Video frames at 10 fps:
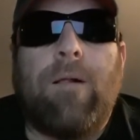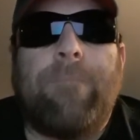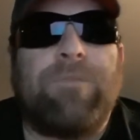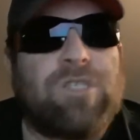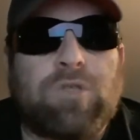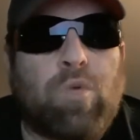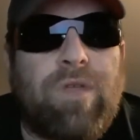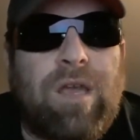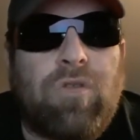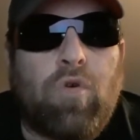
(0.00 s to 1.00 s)
This is where
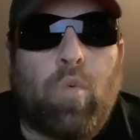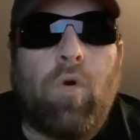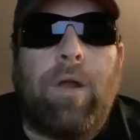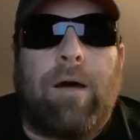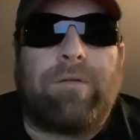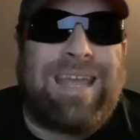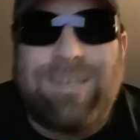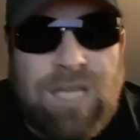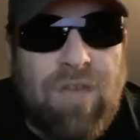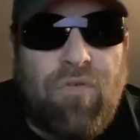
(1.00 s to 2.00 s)
they get their word out.
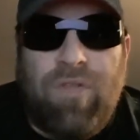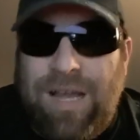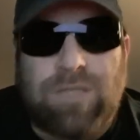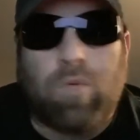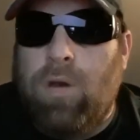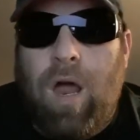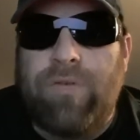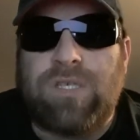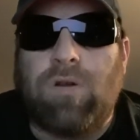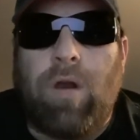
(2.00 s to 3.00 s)
Antifa, that's where a lot of
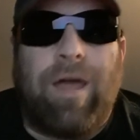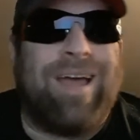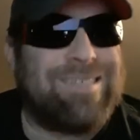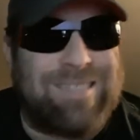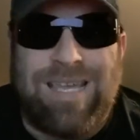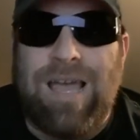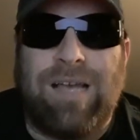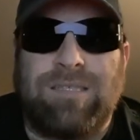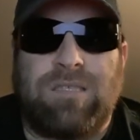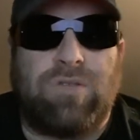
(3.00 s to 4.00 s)
this started.
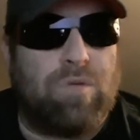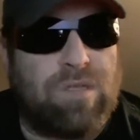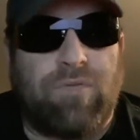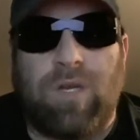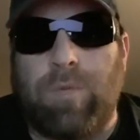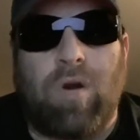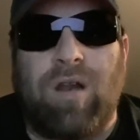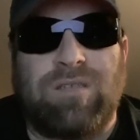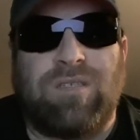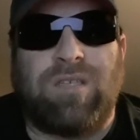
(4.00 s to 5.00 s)
SDS, Students of a
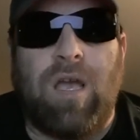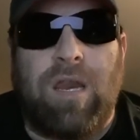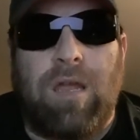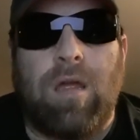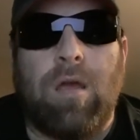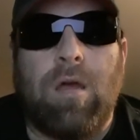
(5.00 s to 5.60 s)
Democratic Society.